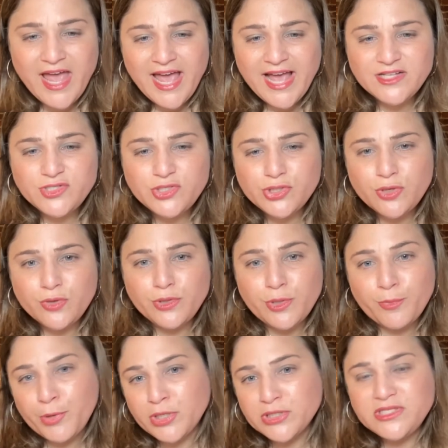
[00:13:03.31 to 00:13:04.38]
And so
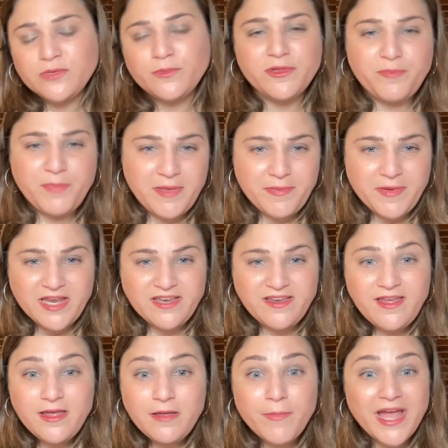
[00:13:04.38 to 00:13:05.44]
the person with
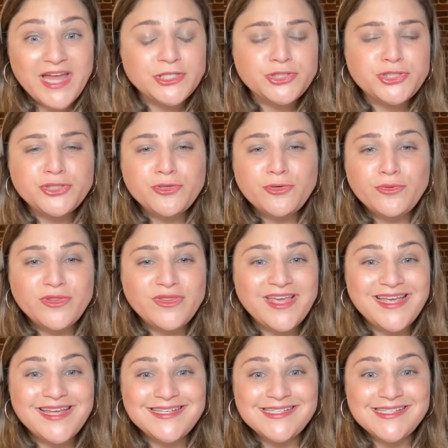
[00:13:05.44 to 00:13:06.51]
BPD might do
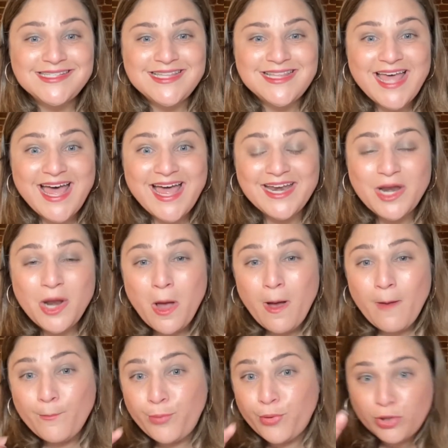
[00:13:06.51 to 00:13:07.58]
things that
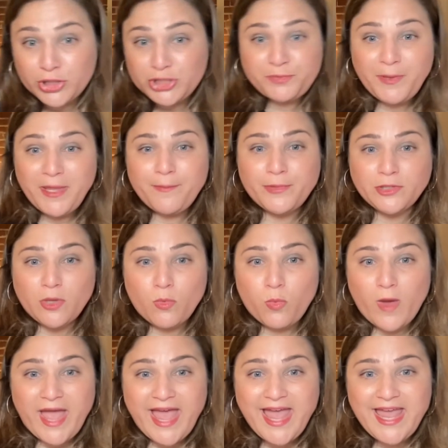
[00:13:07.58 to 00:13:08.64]
push people
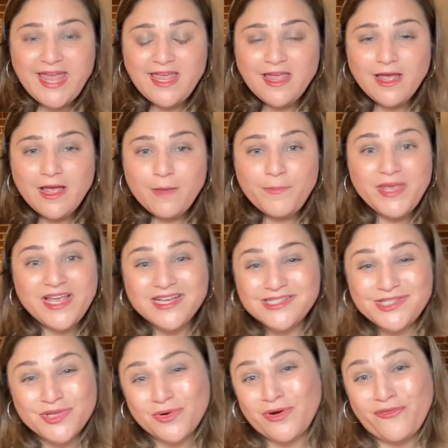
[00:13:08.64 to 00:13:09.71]
away
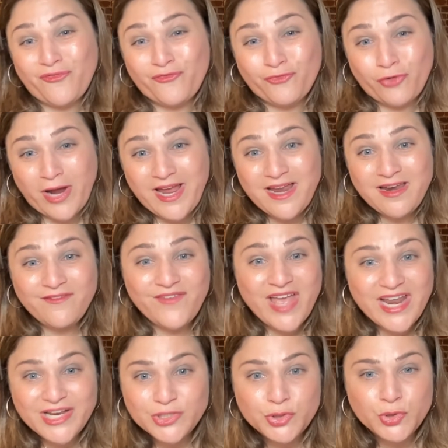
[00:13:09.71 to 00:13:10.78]
because they're afraid of
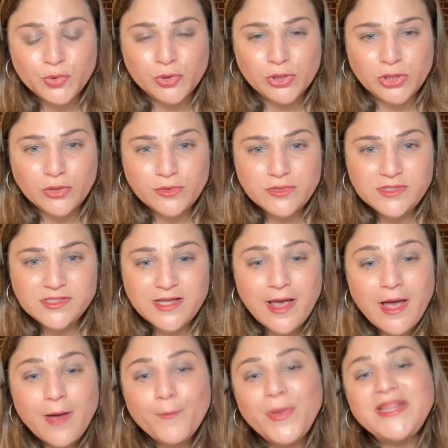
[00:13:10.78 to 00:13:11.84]
getting too close,
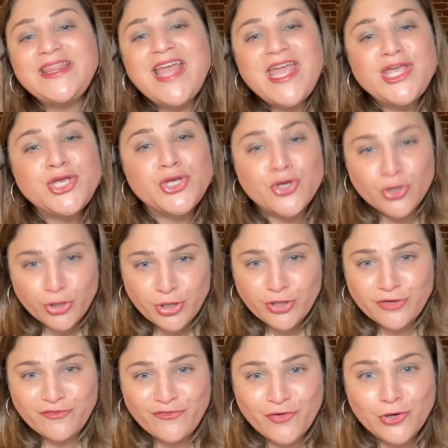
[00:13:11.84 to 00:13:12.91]
but they
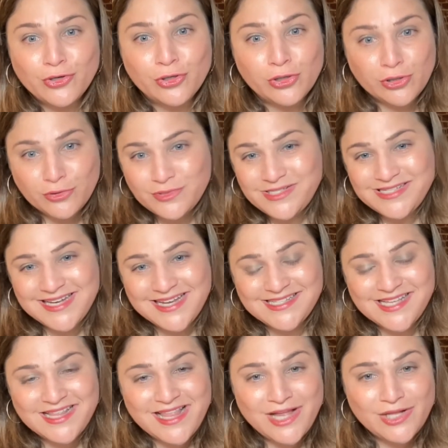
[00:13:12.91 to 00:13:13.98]
yearn for
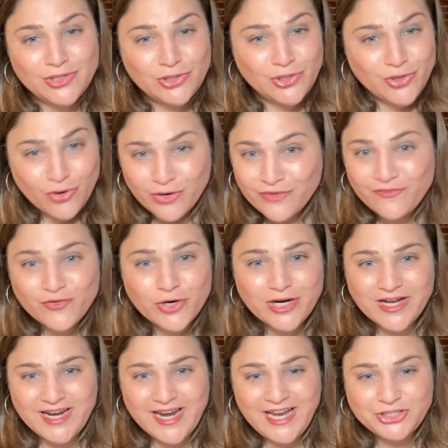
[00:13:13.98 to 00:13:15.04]
closeness and they yearn for
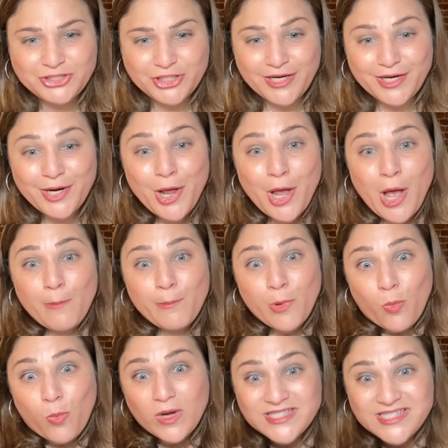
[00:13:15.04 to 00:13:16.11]
connection.
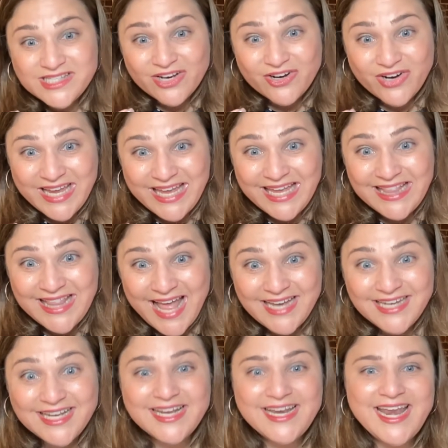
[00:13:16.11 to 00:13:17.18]
But once they're in
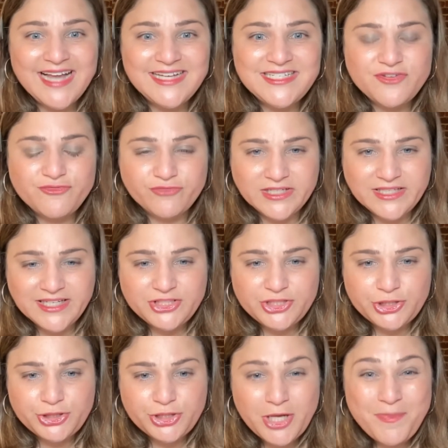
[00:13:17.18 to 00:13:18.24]
that connected
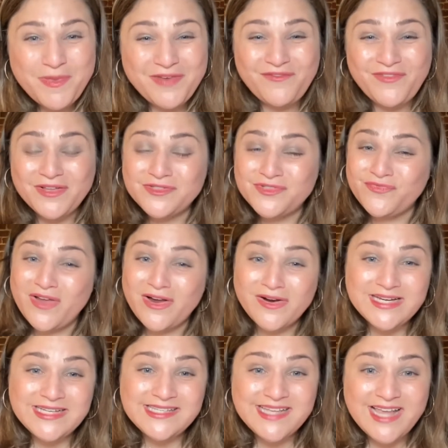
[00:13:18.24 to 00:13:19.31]
relationship, it feels
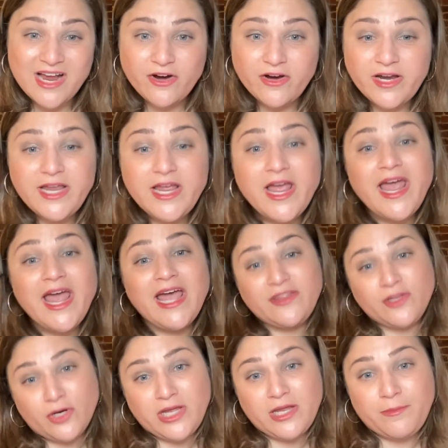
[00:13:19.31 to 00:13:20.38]
very scary and
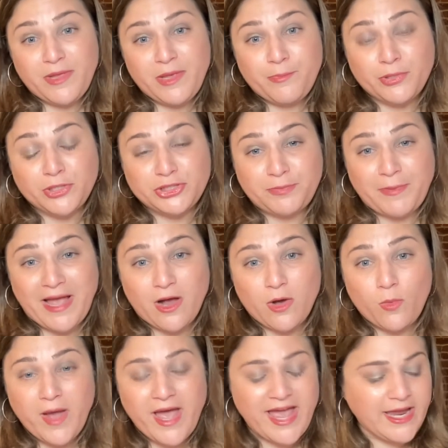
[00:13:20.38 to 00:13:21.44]
there can be pushback
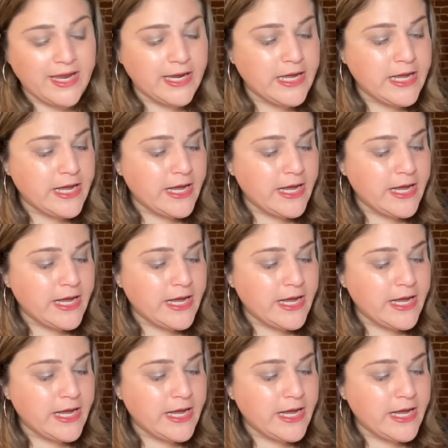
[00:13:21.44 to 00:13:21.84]
away.